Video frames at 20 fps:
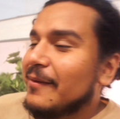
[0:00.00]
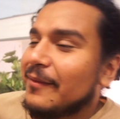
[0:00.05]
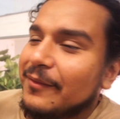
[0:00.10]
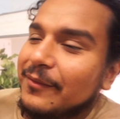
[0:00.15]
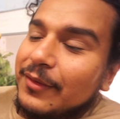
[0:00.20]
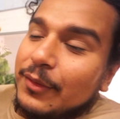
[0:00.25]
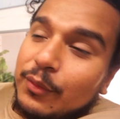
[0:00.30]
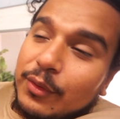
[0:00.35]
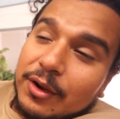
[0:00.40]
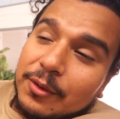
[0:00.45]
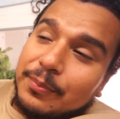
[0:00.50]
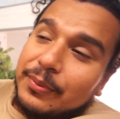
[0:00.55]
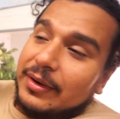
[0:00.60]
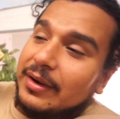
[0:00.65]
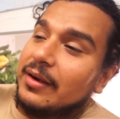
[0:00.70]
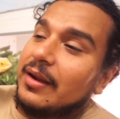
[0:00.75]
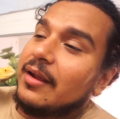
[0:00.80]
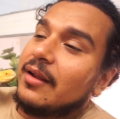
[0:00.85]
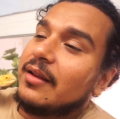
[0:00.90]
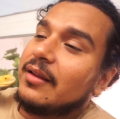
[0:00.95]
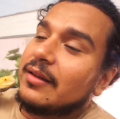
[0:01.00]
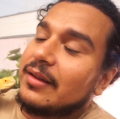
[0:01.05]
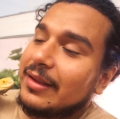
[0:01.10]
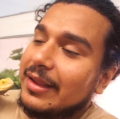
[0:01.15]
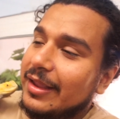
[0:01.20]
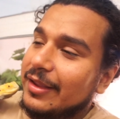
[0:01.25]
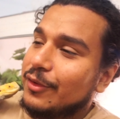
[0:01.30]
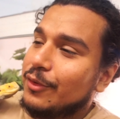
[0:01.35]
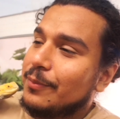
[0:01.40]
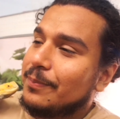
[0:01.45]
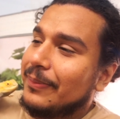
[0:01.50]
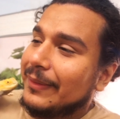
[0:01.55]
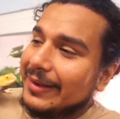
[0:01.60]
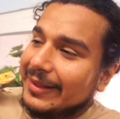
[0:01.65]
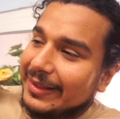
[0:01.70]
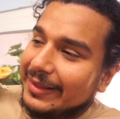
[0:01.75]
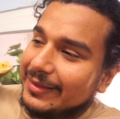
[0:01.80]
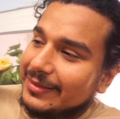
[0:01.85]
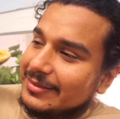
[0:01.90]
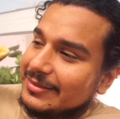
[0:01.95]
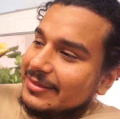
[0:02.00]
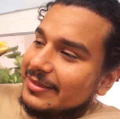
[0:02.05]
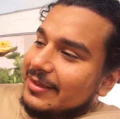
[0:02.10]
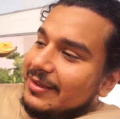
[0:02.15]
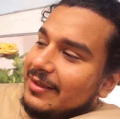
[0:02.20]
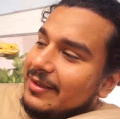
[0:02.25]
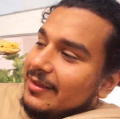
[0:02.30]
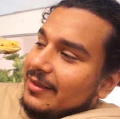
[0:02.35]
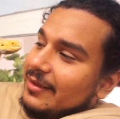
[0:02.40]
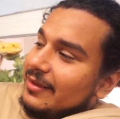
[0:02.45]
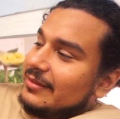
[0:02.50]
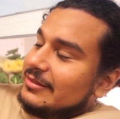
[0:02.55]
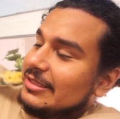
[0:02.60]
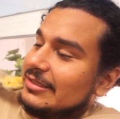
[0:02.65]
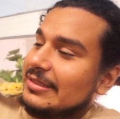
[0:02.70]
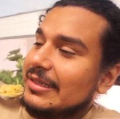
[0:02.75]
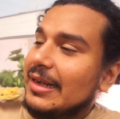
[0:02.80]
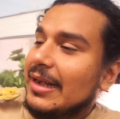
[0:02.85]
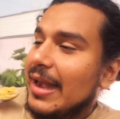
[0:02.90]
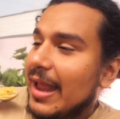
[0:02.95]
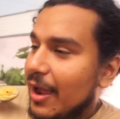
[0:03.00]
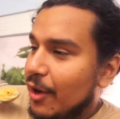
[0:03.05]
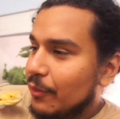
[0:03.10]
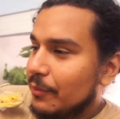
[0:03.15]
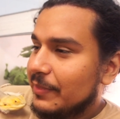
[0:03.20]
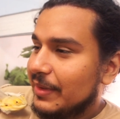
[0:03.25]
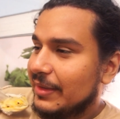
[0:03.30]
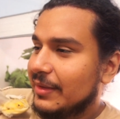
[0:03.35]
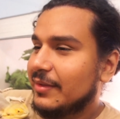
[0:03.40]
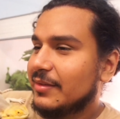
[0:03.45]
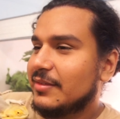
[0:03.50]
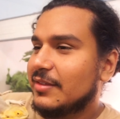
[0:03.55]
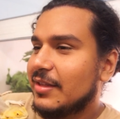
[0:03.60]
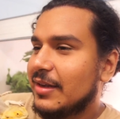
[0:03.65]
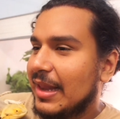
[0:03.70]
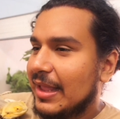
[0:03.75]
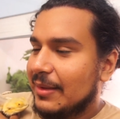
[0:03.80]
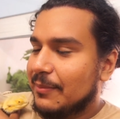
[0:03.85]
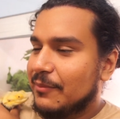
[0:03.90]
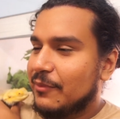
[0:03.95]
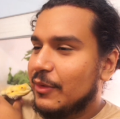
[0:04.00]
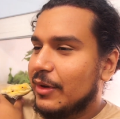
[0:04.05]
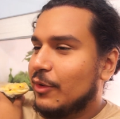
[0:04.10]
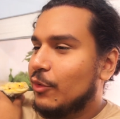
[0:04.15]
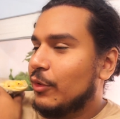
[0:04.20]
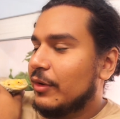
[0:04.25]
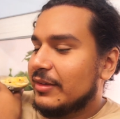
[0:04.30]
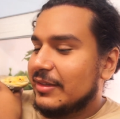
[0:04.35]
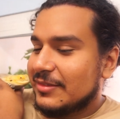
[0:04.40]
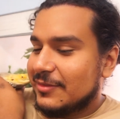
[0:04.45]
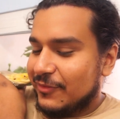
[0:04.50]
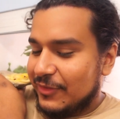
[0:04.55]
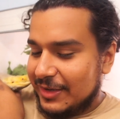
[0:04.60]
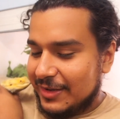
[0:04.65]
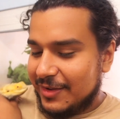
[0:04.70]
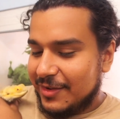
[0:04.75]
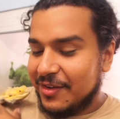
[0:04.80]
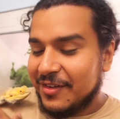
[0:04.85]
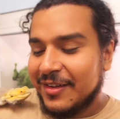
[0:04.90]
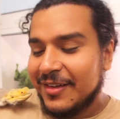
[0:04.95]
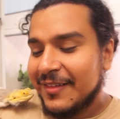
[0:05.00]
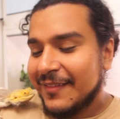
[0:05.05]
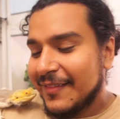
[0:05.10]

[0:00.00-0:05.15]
Wilbur, can you please just allow me to record this video?